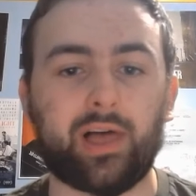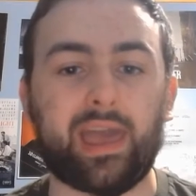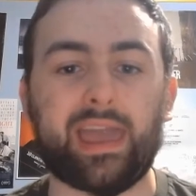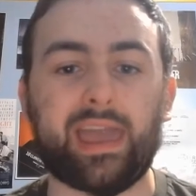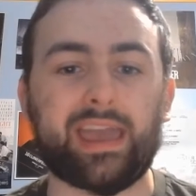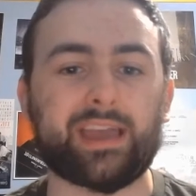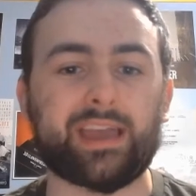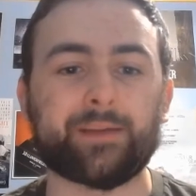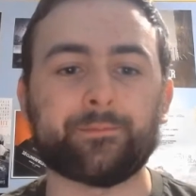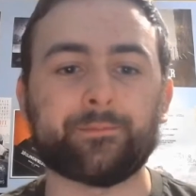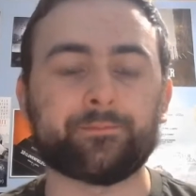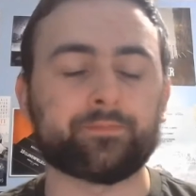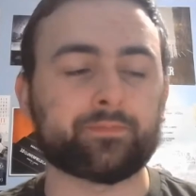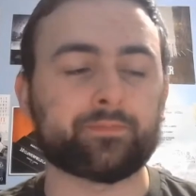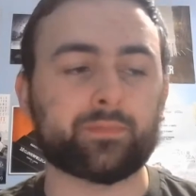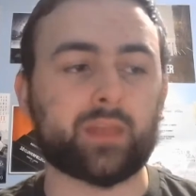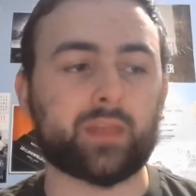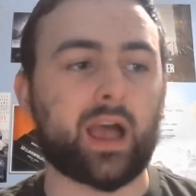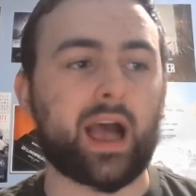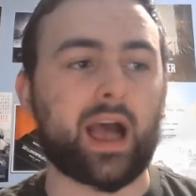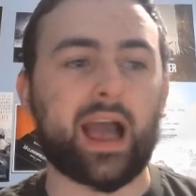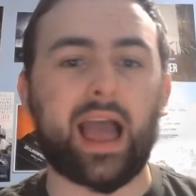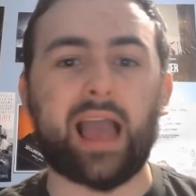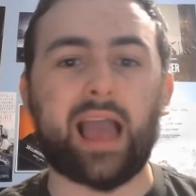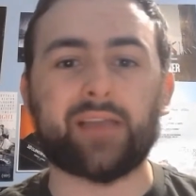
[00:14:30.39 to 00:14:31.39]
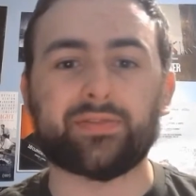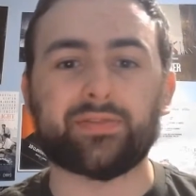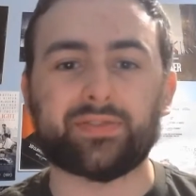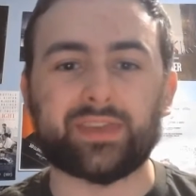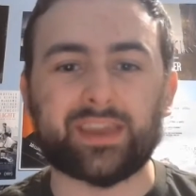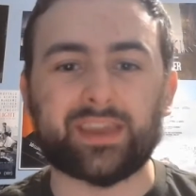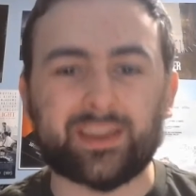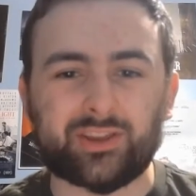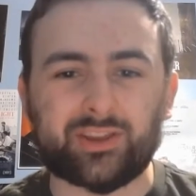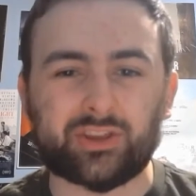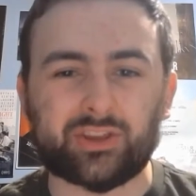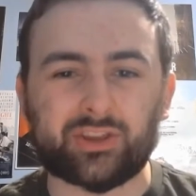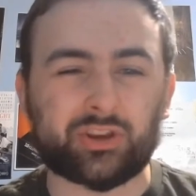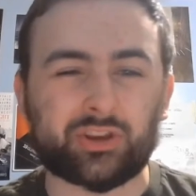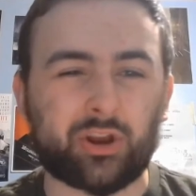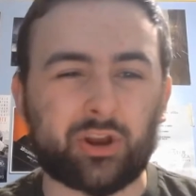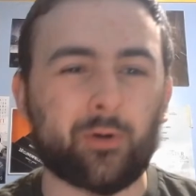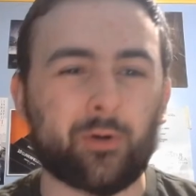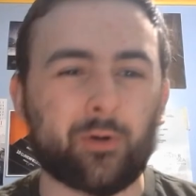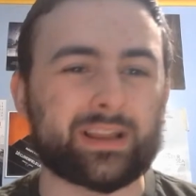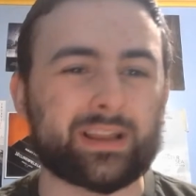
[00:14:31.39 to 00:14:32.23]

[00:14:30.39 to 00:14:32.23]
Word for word: And I, think, you know,